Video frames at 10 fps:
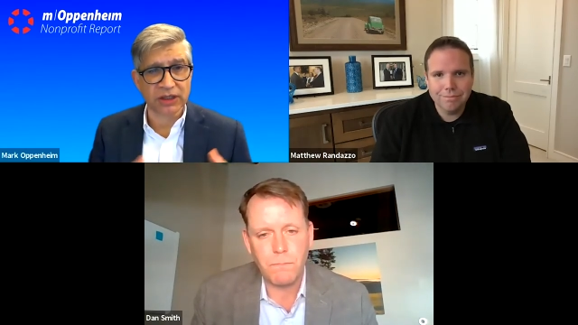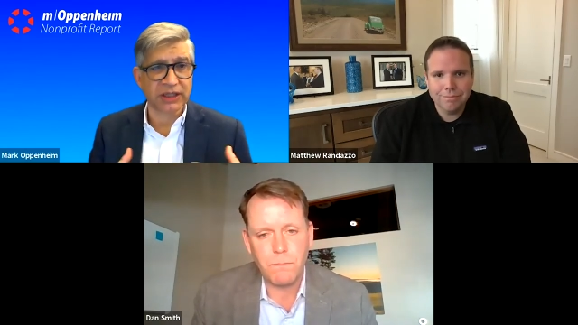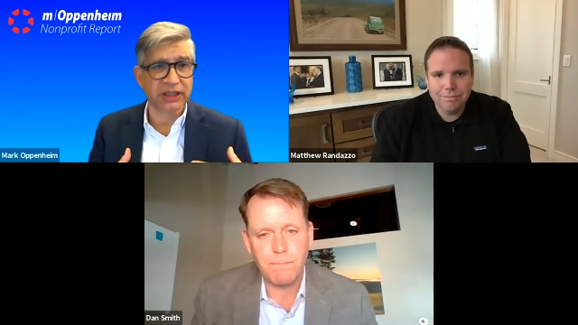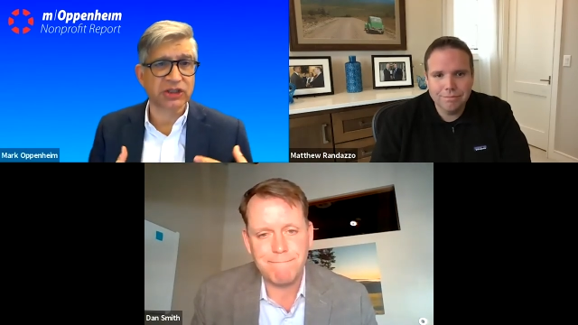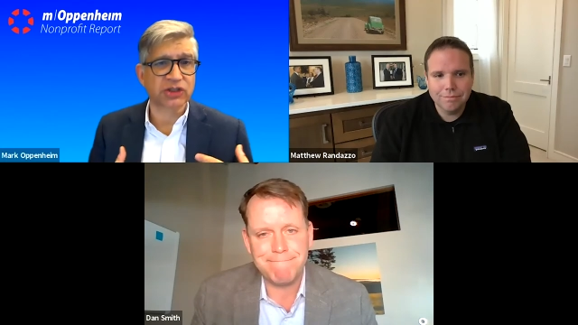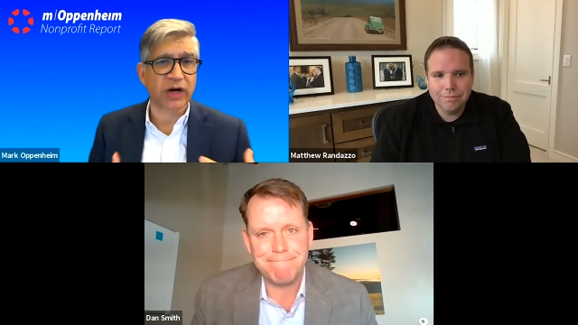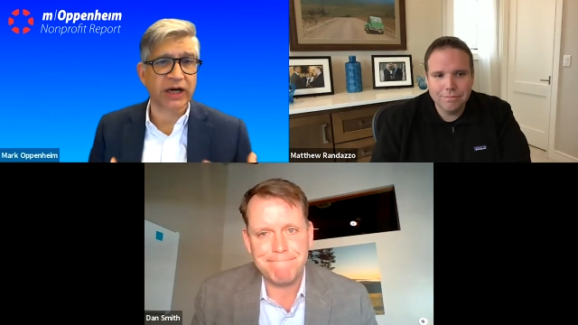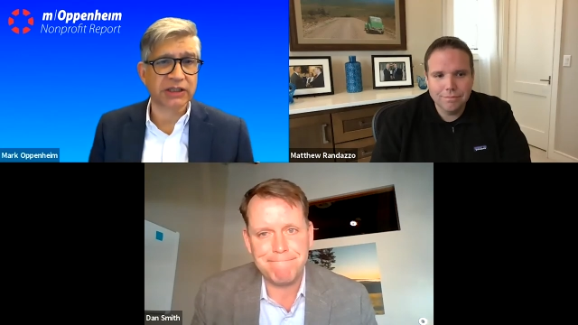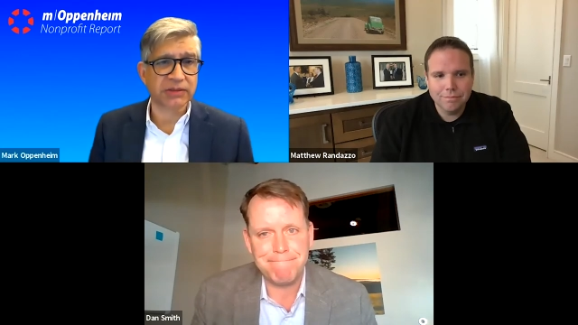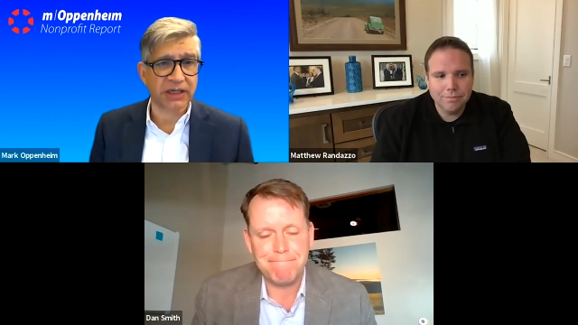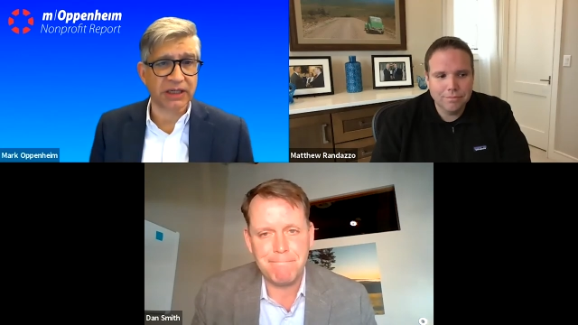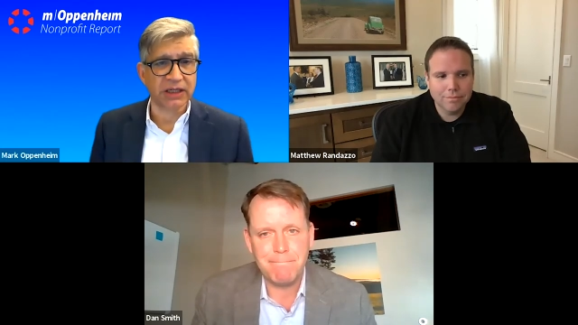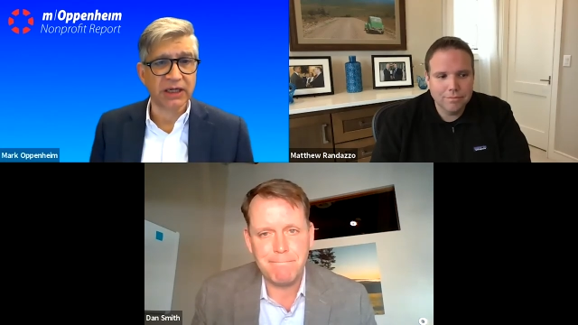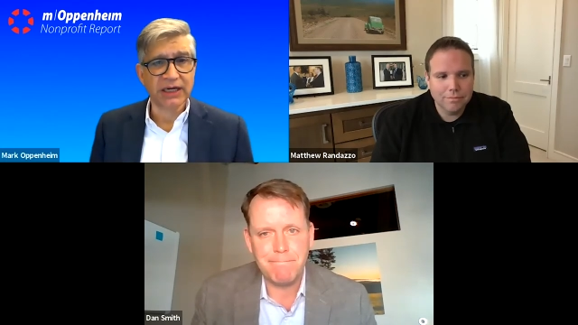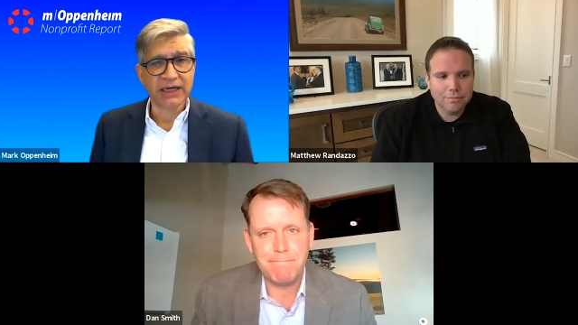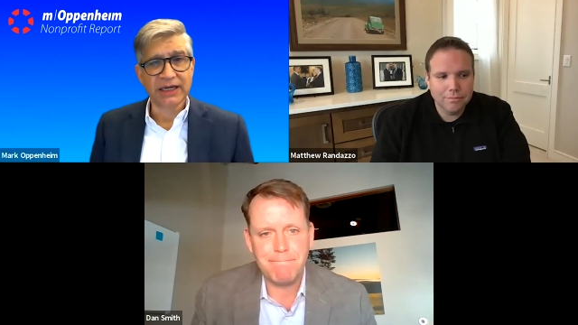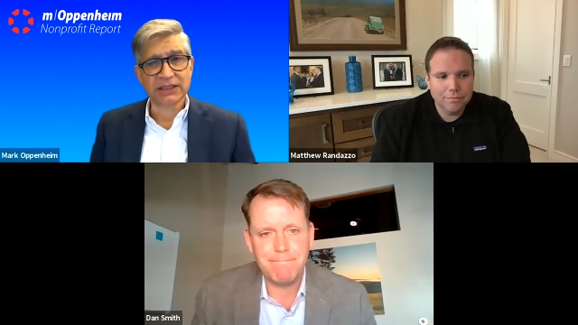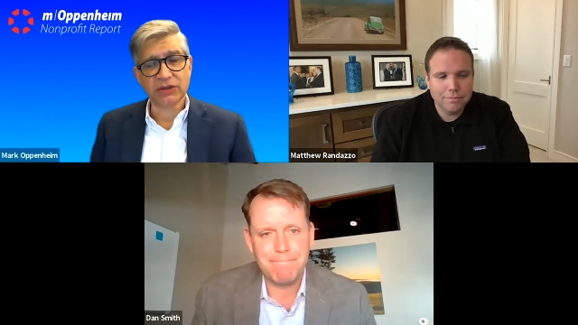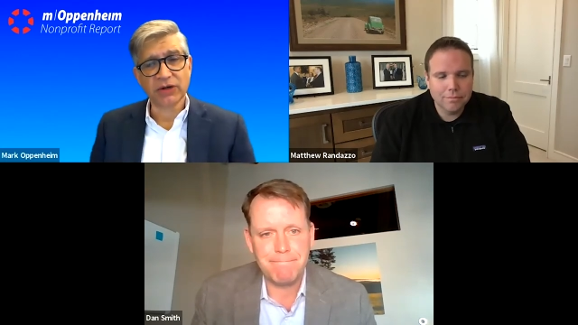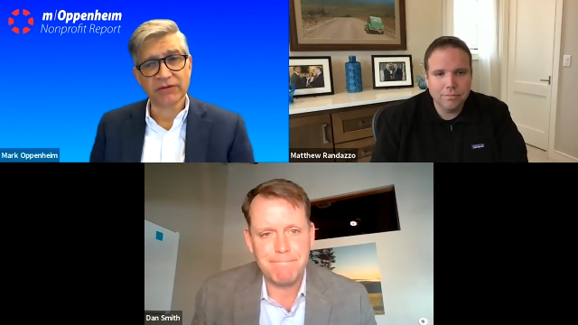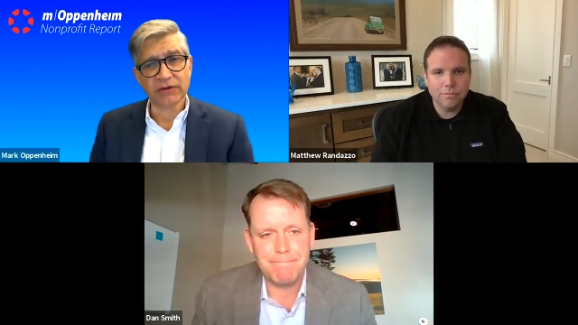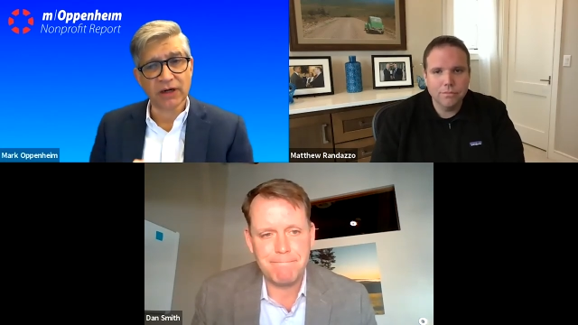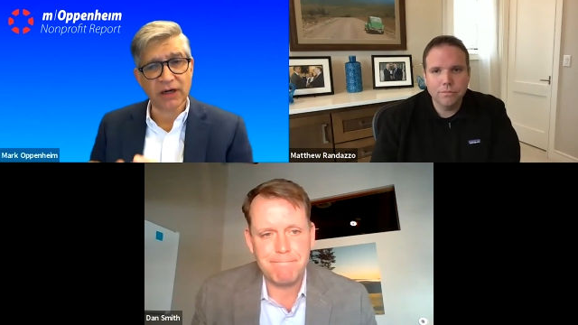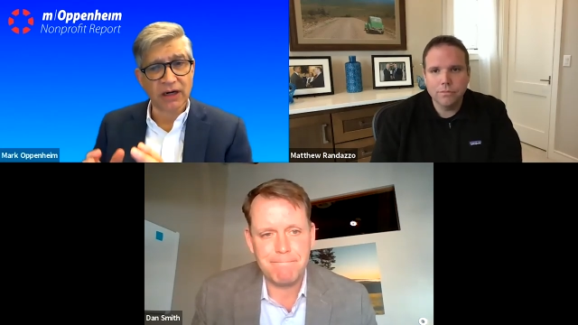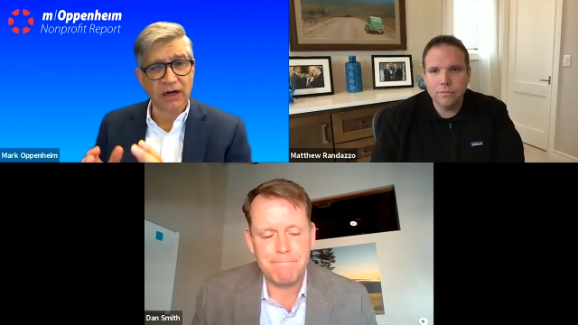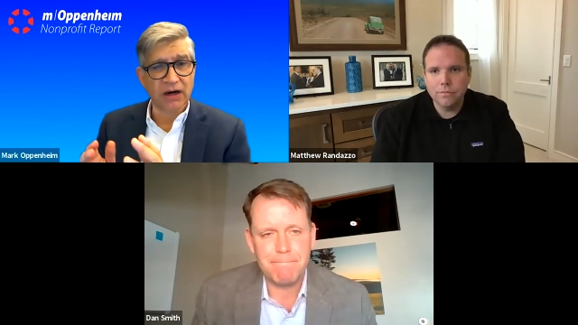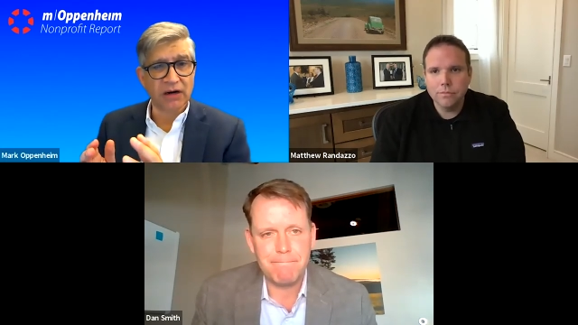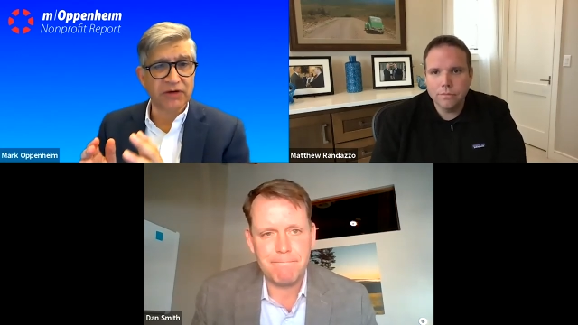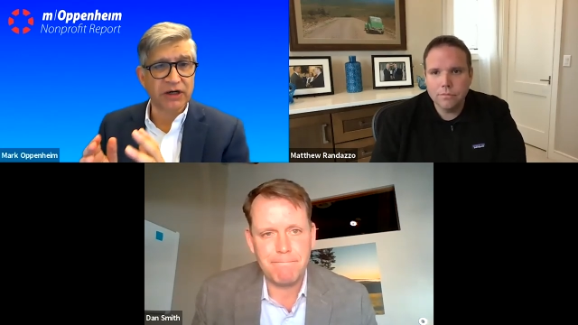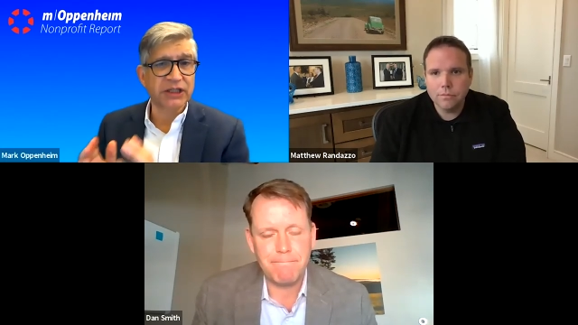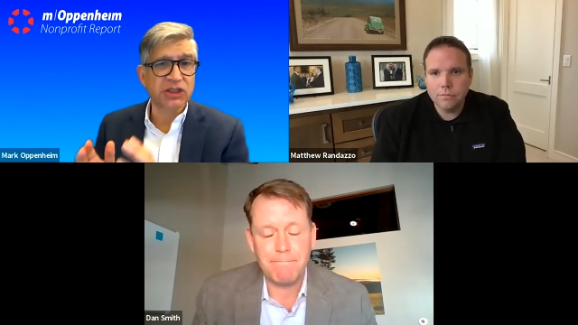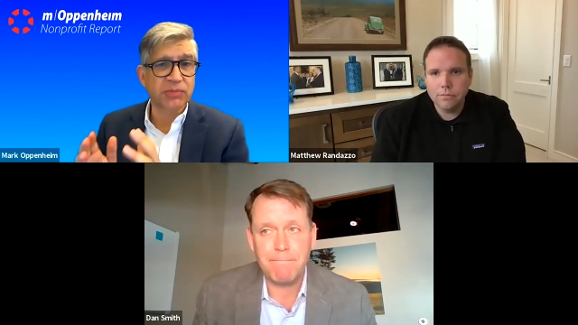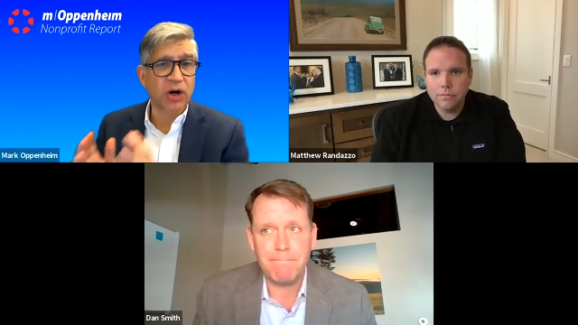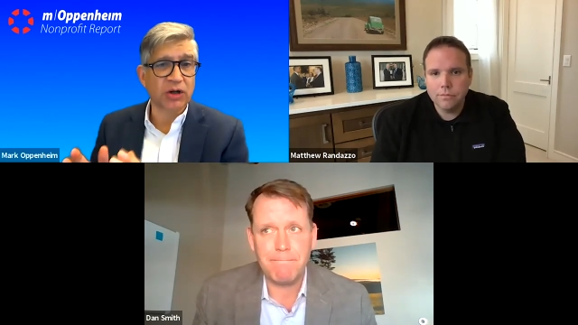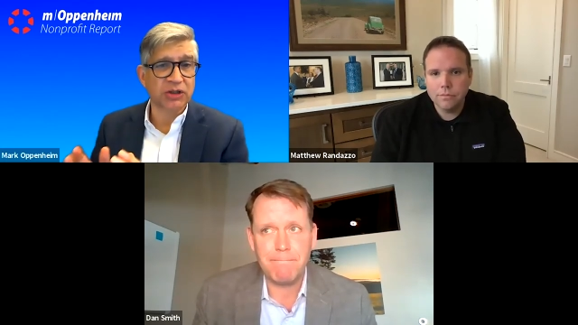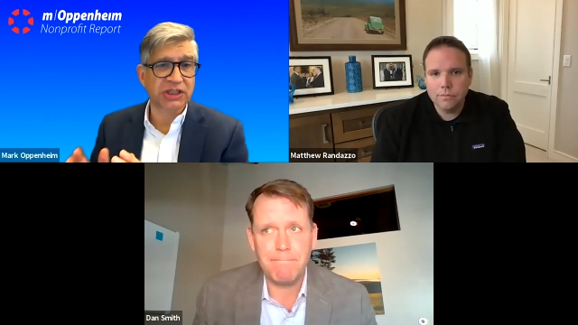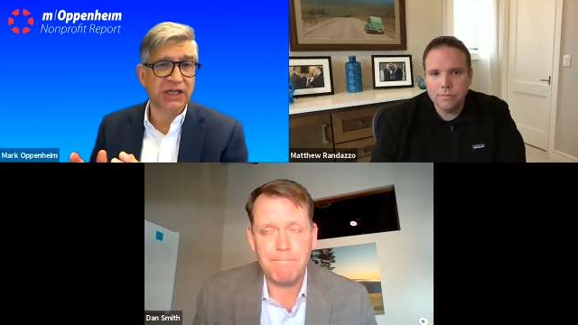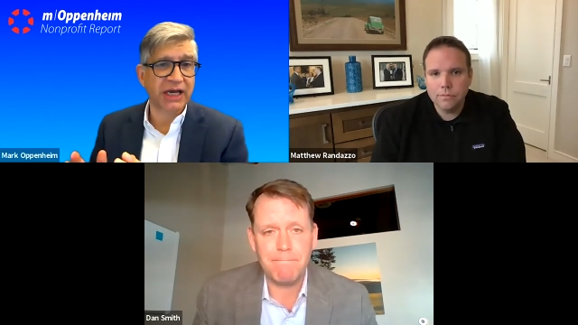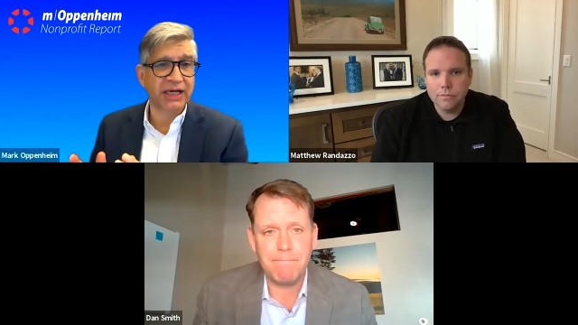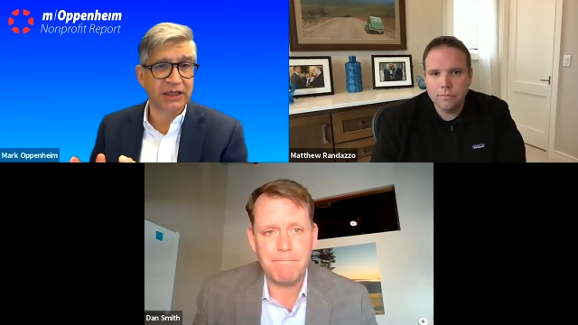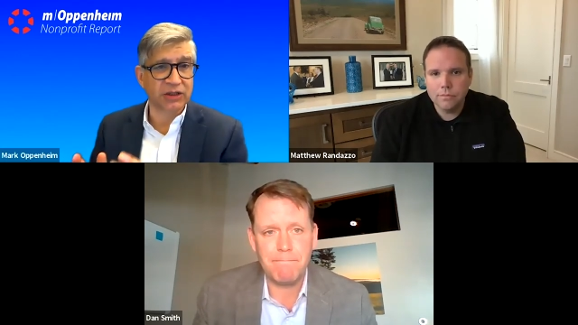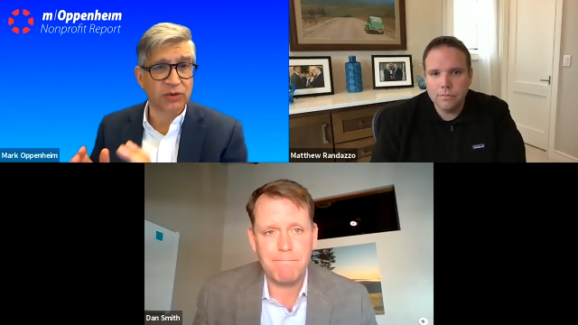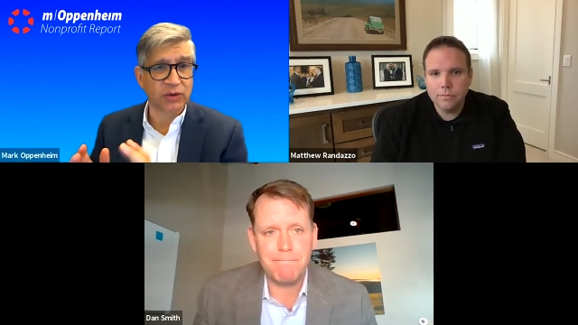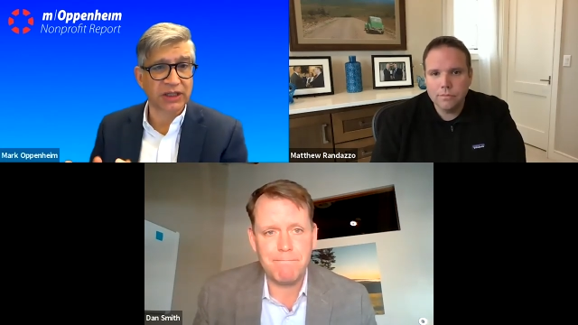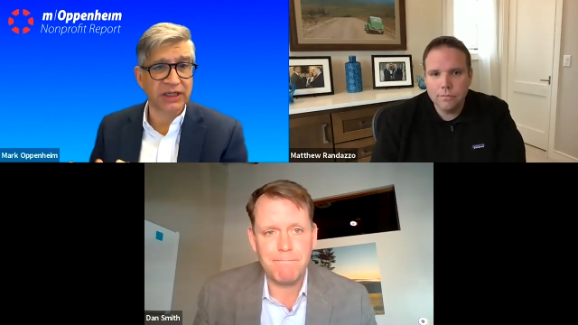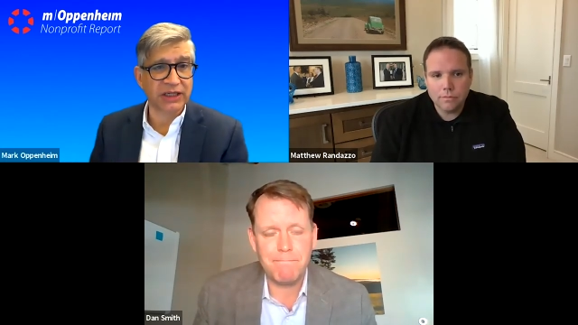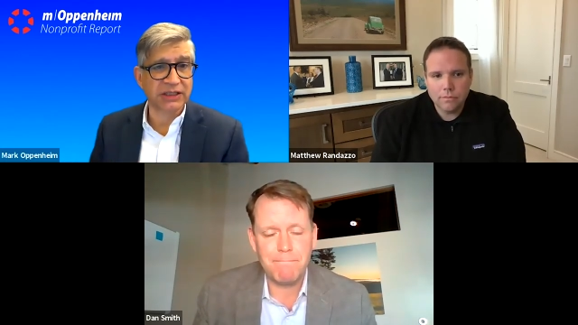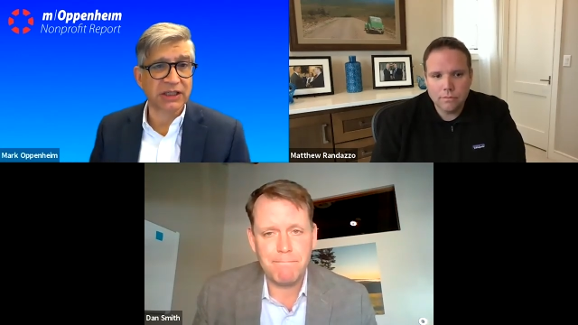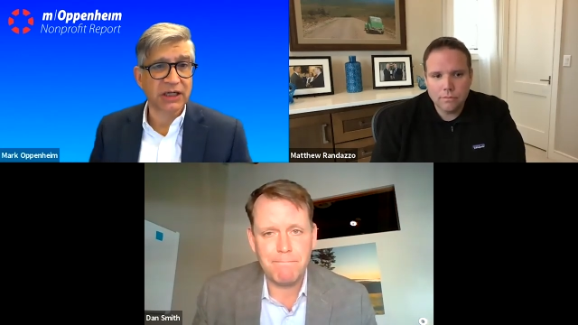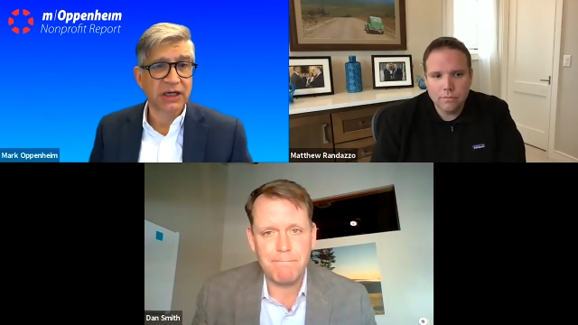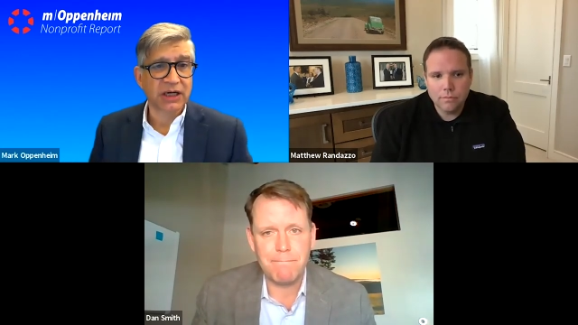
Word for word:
Speaker 1: The thing that strikes me is that you have a very small state in the Northeast,